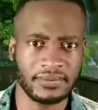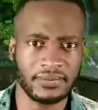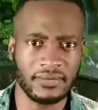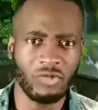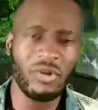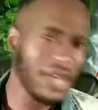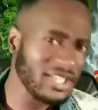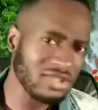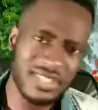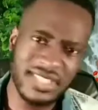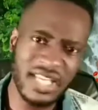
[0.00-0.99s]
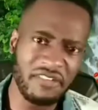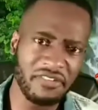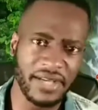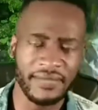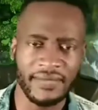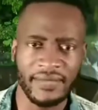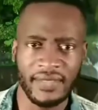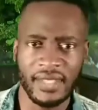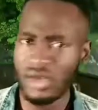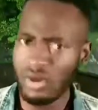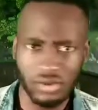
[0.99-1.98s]
We must not suffer.
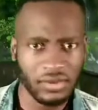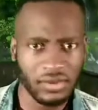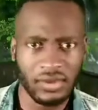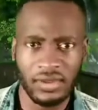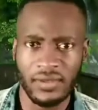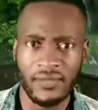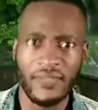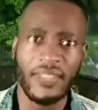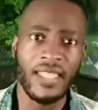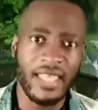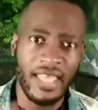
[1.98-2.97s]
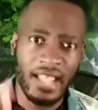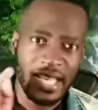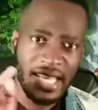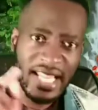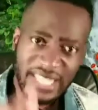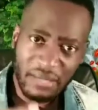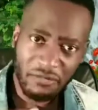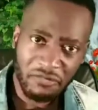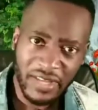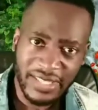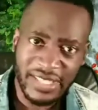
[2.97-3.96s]
No. Let them
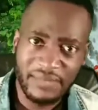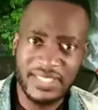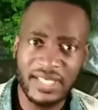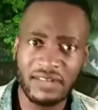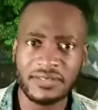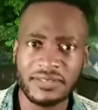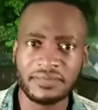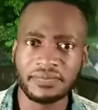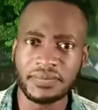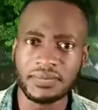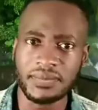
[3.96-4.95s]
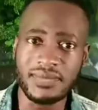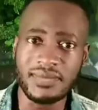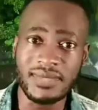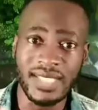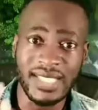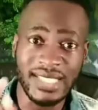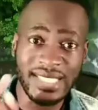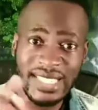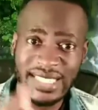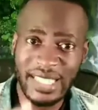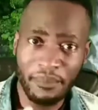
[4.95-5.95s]
fight themselves.
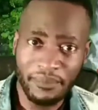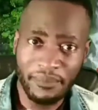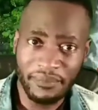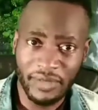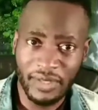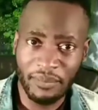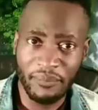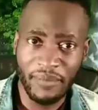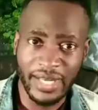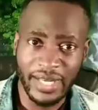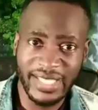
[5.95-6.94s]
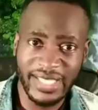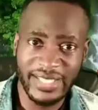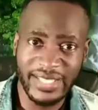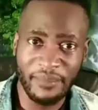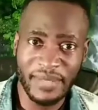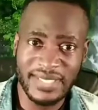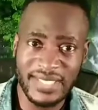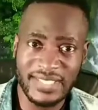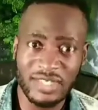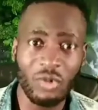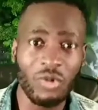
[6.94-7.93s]
Let them clear their
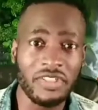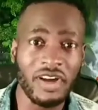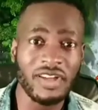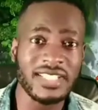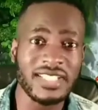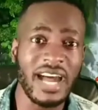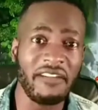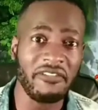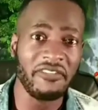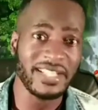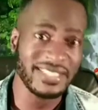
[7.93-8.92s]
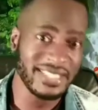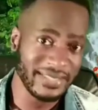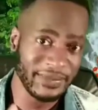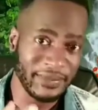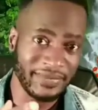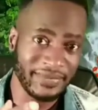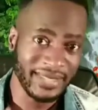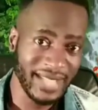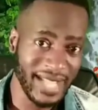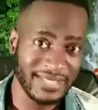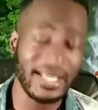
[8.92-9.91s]
messes without affecting
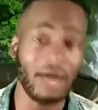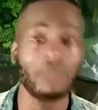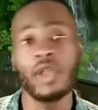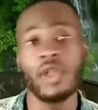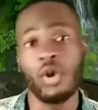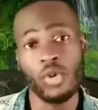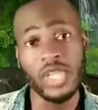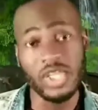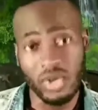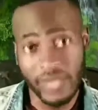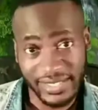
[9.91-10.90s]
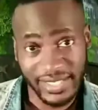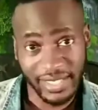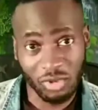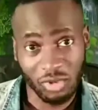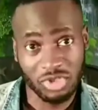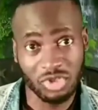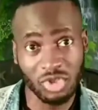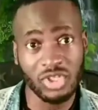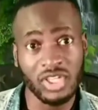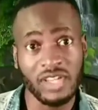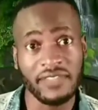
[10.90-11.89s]
us. Now, we know that they
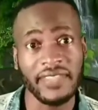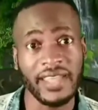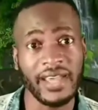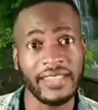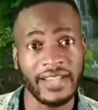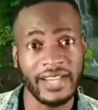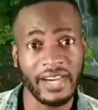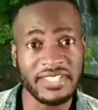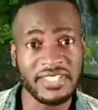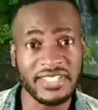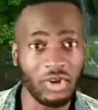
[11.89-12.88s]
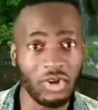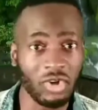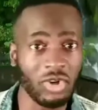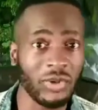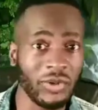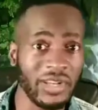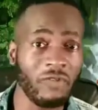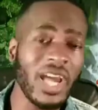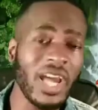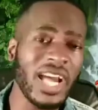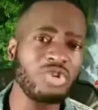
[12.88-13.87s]
control the currency, the economy, and whatever.
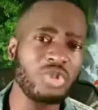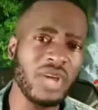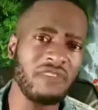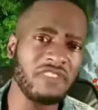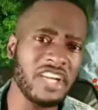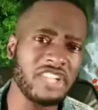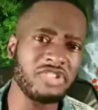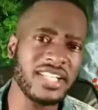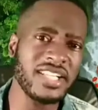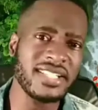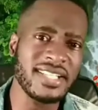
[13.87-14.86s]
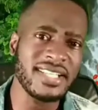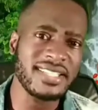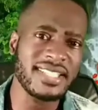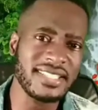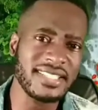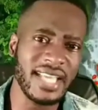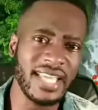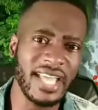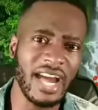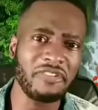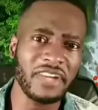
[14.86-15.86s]
Why can't we have a trade center,
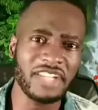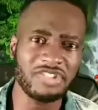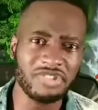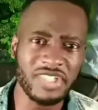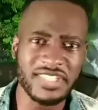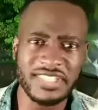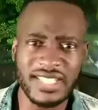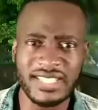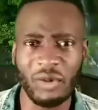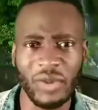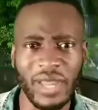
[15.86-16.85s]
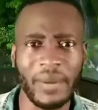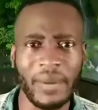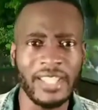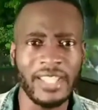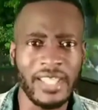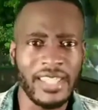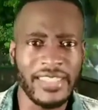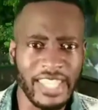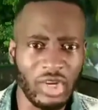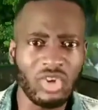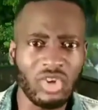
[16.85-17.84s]
an African trade center, whereby
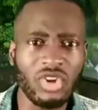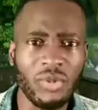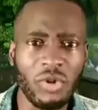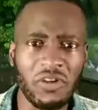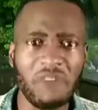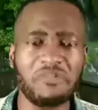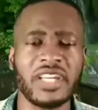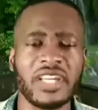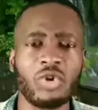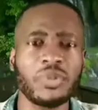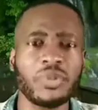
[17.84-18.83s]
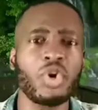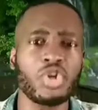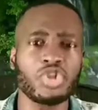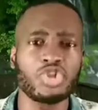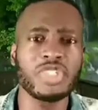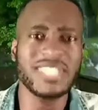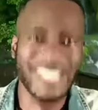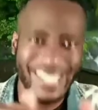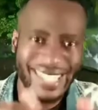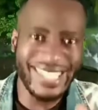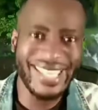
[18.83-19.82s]
the economy of Africa would be controlled
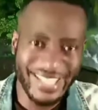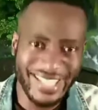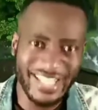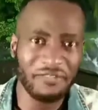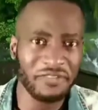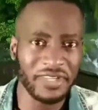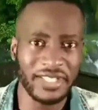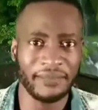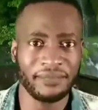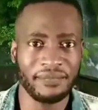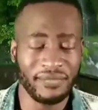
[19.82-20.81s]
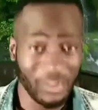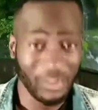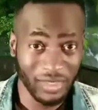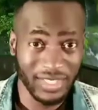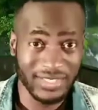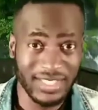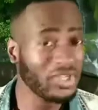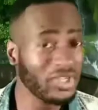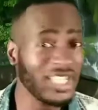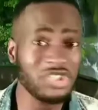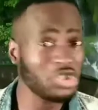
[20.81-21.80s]
here in Africa? You understand?
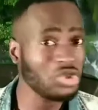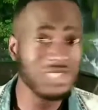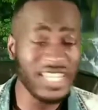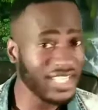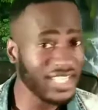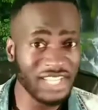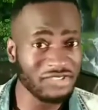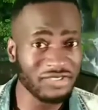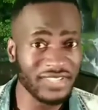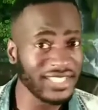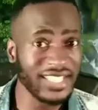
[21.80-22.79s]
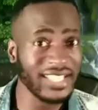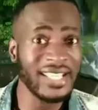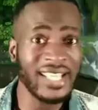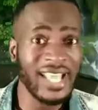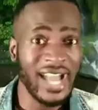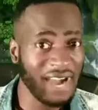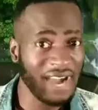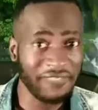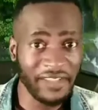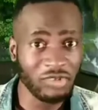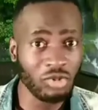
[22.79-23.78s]
You can choose any country that can
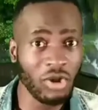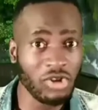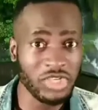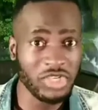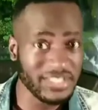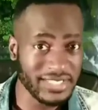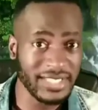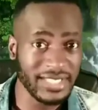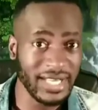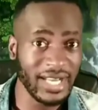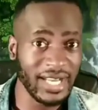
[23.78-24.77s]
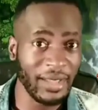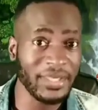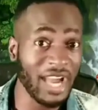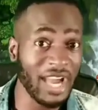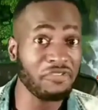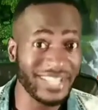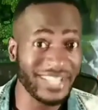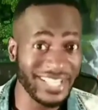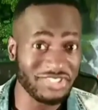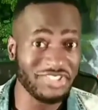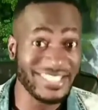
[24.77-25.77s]
have that World Trade Center,
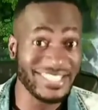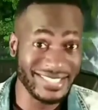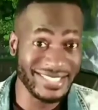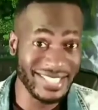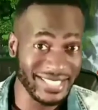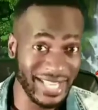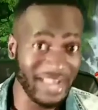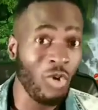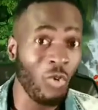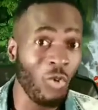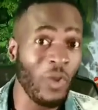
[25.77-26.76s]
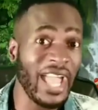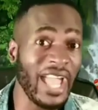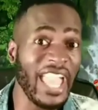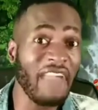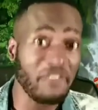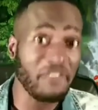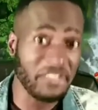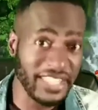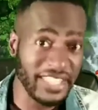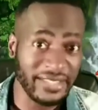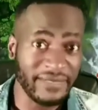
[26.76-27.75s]
Africa Trade Center, where
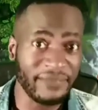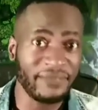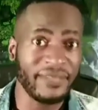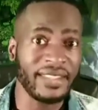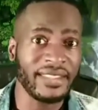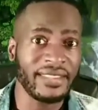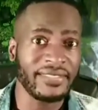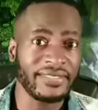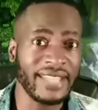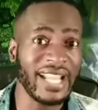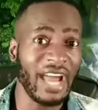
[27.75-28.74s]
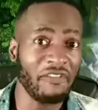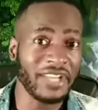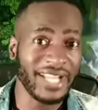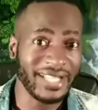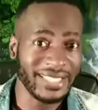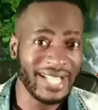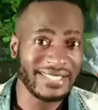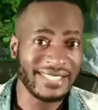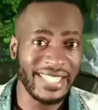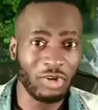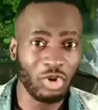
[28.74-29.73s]
everything that Africa
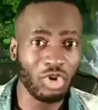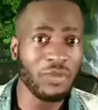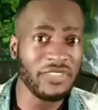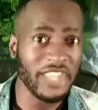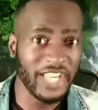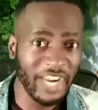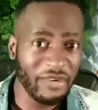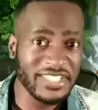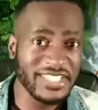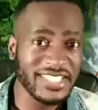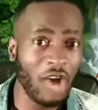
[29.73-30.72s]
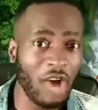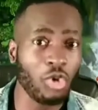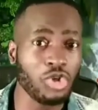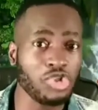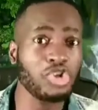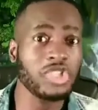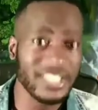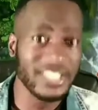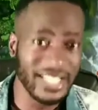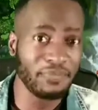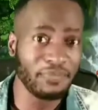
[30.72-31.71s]
does, the economy, the currencies are controlled
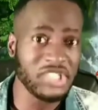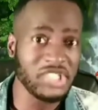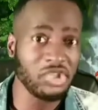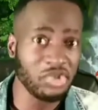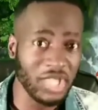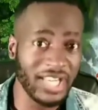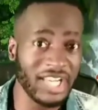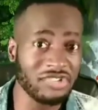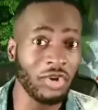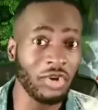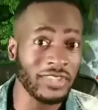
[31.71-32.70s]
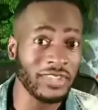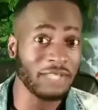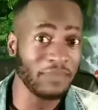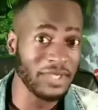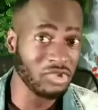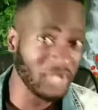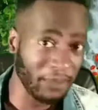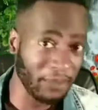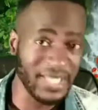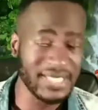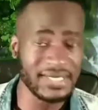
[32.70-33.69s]
in that particular country or in that particular
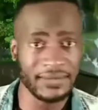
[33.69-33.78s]
place.